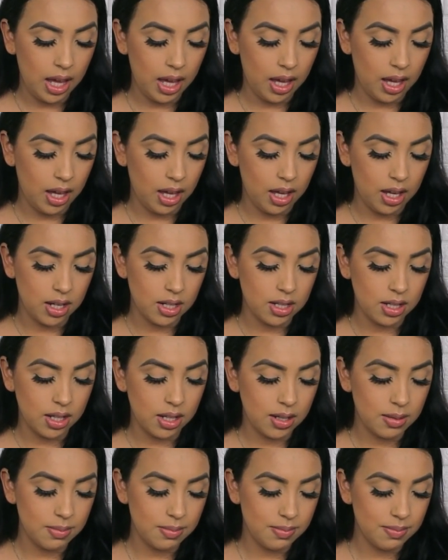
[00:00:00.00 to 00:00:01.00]
And
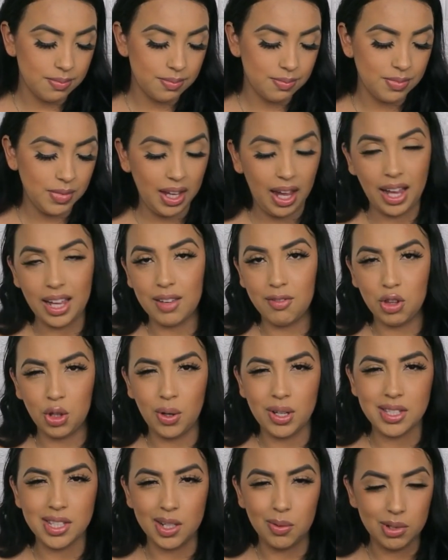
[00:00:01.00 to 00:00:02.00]
um, yeah, even
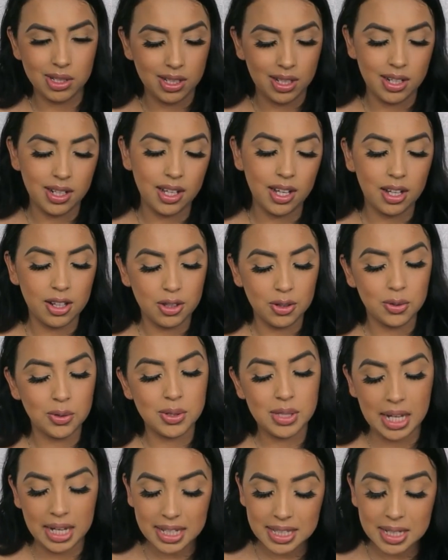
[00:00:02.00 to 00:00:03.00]
though I said I wasn't going to get
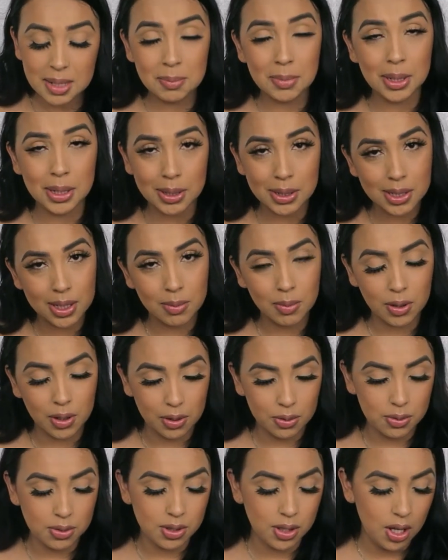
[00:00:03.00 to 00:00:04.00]
clothes, I ended up getting some
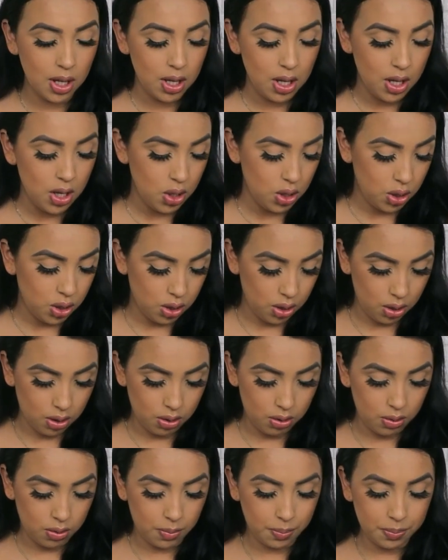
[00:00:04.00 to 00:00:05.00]
clothes.
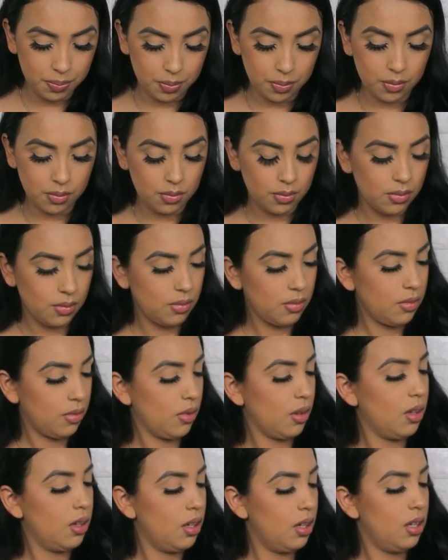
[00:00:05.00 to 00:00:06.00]
So
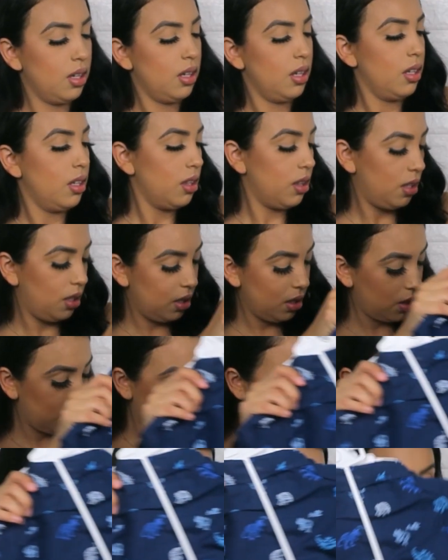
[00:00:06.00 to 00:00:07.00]
these
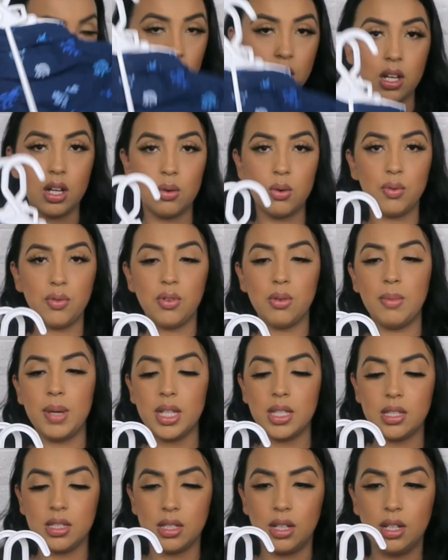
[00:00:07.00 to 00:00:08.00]
two right here were for
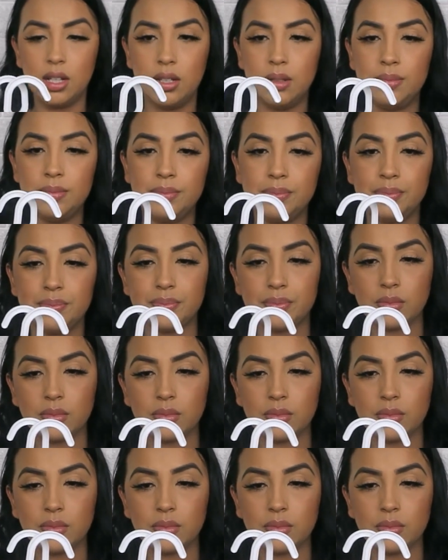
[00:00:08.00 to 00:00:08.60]
my son.